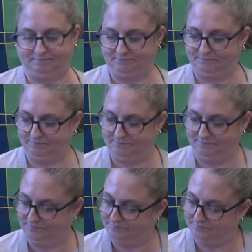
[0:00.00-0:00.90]

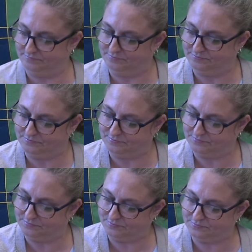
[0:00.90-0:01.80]

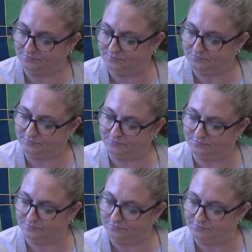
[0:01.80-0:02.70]

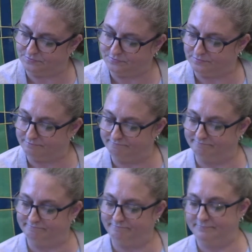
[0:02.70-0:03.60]

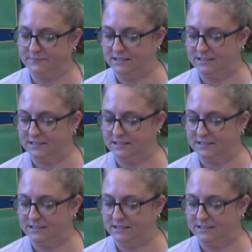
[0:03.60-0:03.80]
Nothing is said.